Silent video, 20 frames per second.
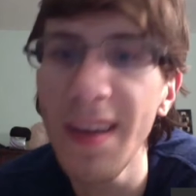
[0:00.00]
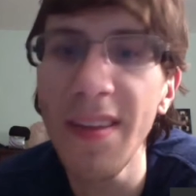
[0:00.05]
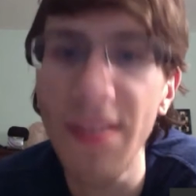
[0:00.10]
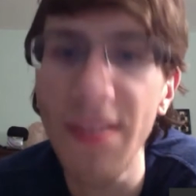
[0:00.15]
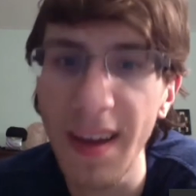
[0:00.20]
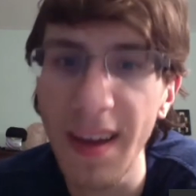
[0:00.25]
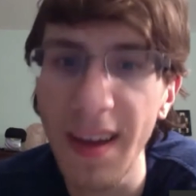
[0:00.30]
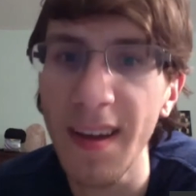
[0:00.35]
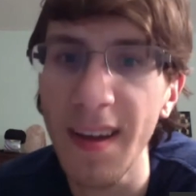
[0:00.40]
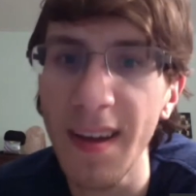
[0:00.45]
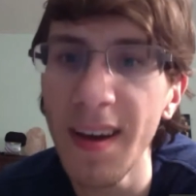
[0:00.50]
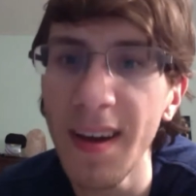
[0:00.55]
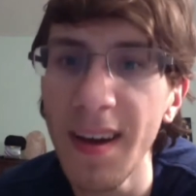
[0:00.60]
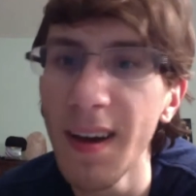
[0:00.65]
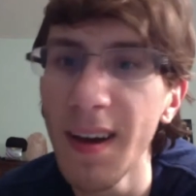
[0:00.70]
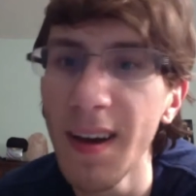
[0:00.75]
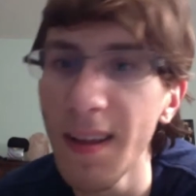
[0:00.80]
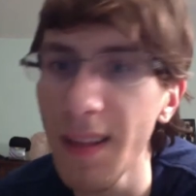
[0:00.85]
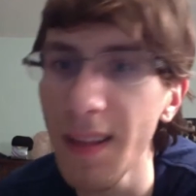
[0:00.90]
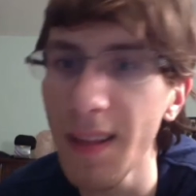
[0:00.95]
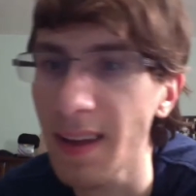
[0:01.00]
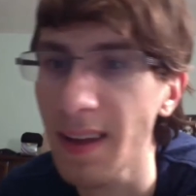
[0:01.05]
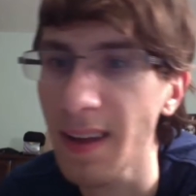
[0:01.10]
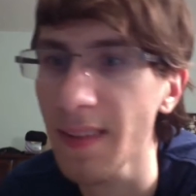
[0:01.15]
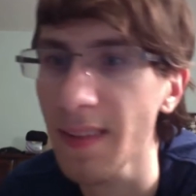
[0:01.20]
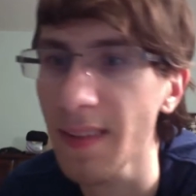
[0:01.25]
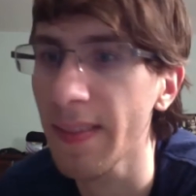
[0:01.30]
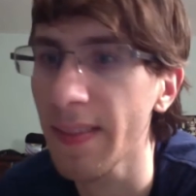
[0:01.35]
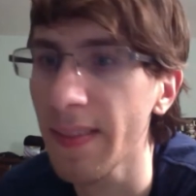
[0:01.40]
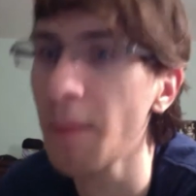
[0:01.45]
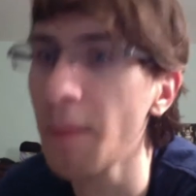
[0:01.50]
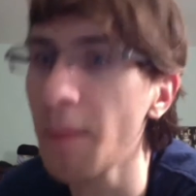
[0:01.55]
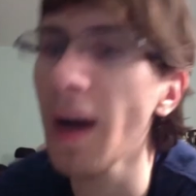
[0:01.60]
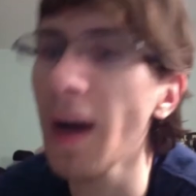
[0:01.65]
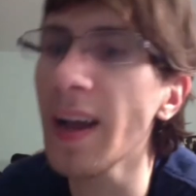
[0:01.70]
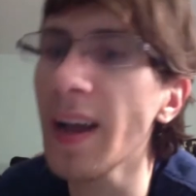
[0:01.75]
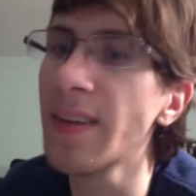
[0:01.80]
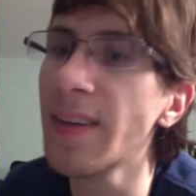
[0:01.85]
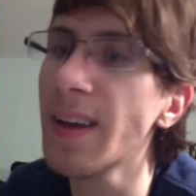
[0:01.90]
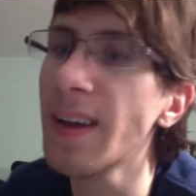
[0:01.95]
think like them not
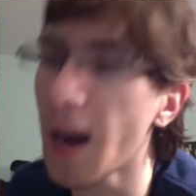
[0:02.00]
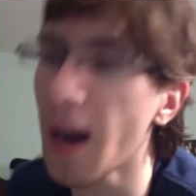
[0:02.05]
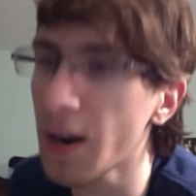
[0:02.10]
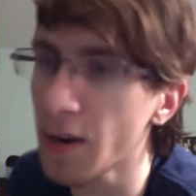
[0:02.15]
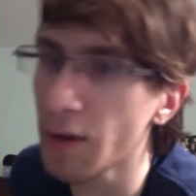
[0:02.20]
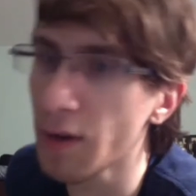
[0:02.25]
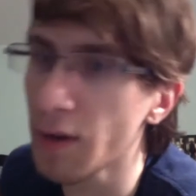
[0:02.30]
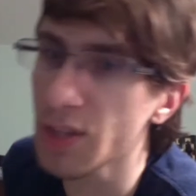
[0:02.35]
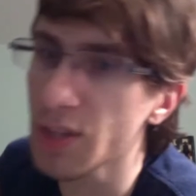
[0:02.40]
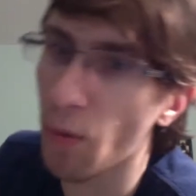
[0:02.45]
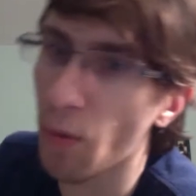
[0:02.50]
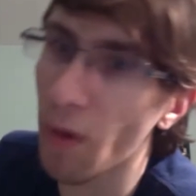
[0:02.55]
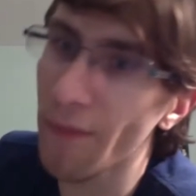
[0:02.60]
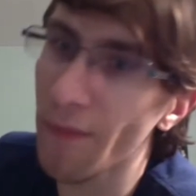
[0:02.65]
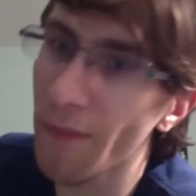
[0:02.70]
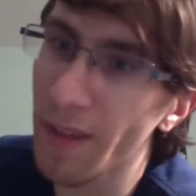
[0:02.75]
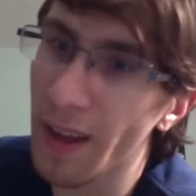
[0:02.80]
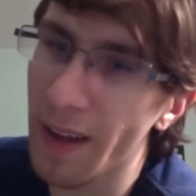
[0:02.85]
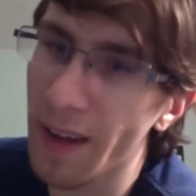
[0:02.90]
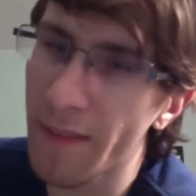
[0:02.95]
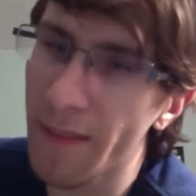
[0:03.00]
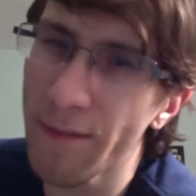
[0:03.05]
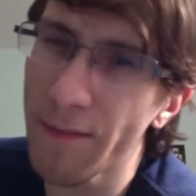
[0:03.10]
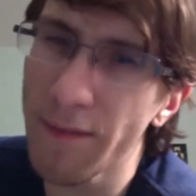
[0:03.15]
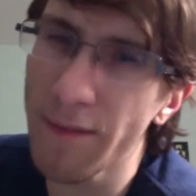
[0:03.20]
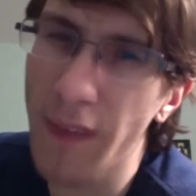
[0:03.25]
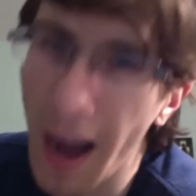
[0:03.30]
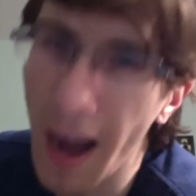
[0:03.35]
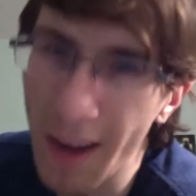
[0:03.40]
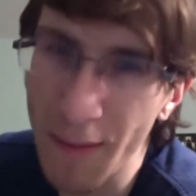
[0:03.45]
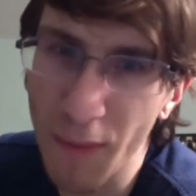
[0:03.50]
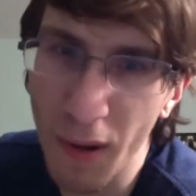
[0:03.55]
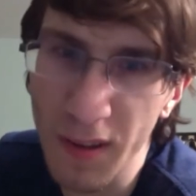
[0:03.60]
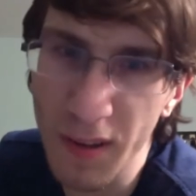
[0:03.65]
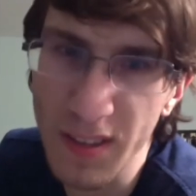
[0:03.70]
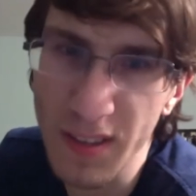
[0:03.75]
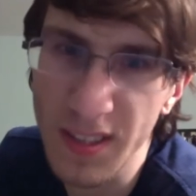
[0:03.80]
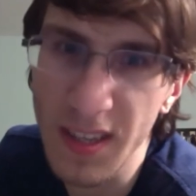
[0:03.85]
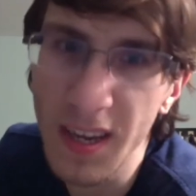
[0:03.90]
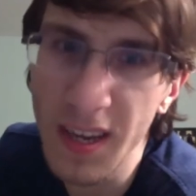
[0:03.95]
giving Kagero support for like 5
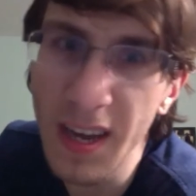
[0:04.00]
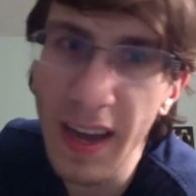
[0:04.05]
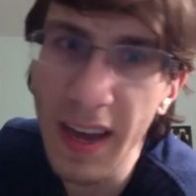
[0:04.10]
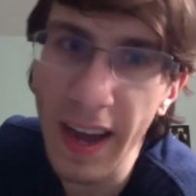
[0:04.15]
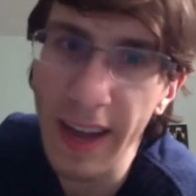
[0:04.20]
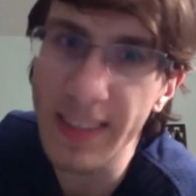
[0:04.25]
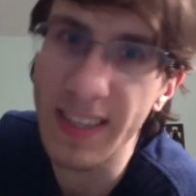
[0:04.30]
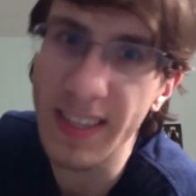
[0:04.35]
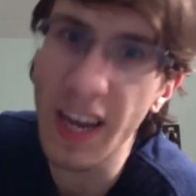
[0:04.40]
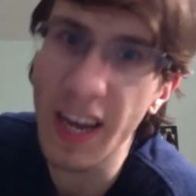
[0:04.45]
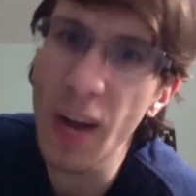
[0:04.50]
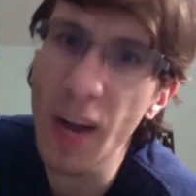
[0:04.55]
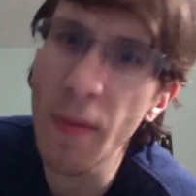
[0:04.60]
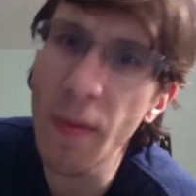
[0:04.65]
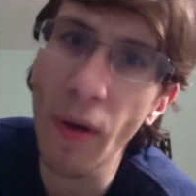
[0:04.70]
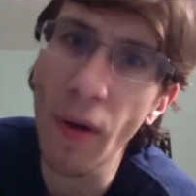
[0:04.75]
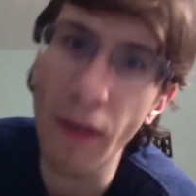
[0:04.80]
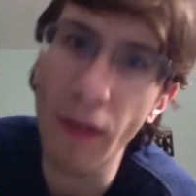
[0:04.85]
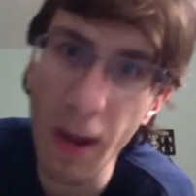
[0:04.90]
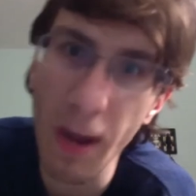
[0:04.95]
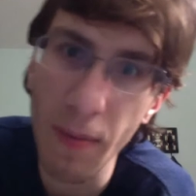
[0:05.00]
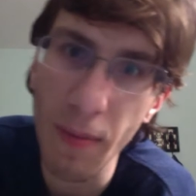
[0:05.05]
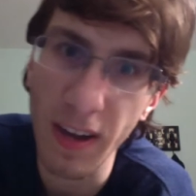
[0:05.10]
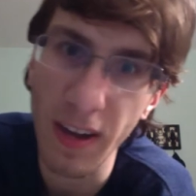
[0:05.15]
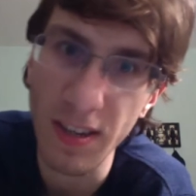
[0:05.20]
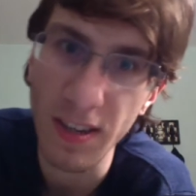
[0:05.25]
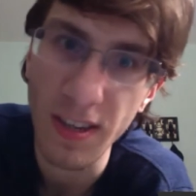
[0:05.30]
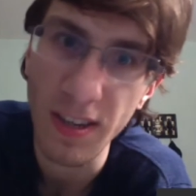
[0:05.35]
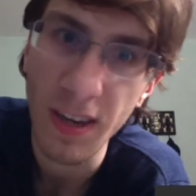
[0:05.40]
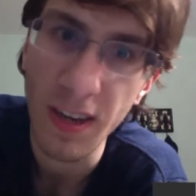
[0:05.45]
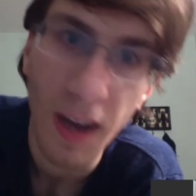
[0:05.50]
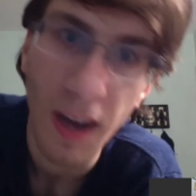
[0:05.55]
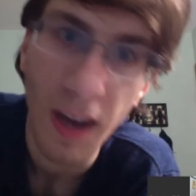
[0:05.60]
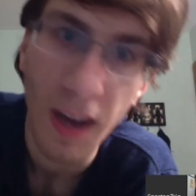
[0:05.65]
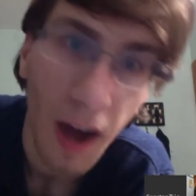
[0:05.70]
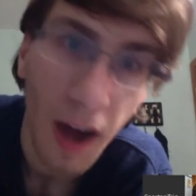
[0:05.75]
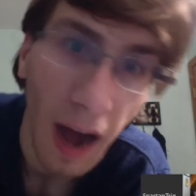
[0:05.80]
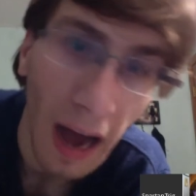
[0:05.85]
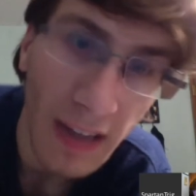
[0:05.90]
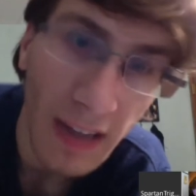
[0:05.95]
months, it's gonna be okay because
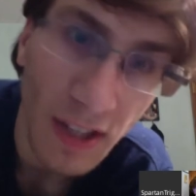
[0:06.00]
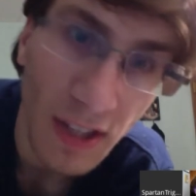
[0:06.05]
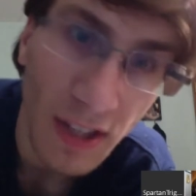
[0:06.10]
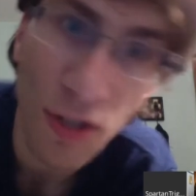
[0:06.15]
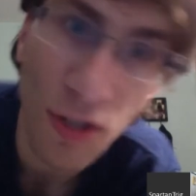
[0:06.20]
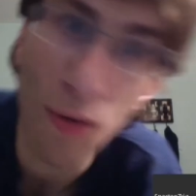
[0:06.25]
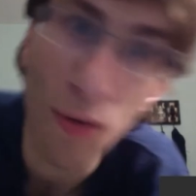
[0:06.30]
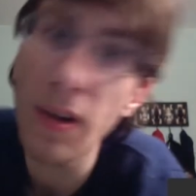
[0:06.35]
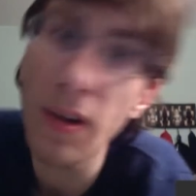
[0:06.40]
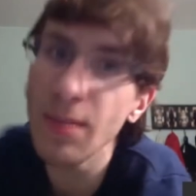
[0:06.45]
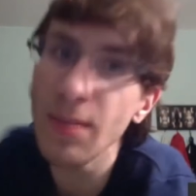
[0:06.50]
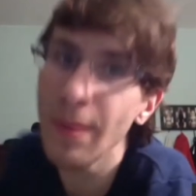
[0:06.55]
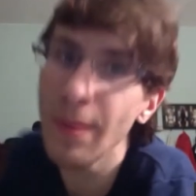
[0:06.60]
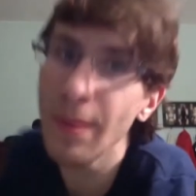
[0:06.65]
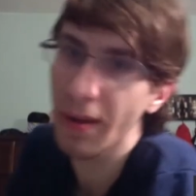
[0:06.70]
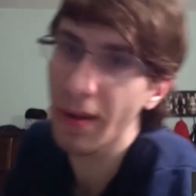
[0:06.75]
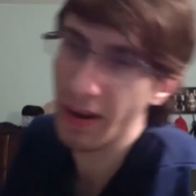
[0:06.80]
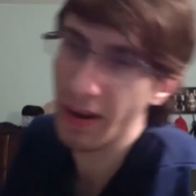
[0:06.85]
as soon as people are like,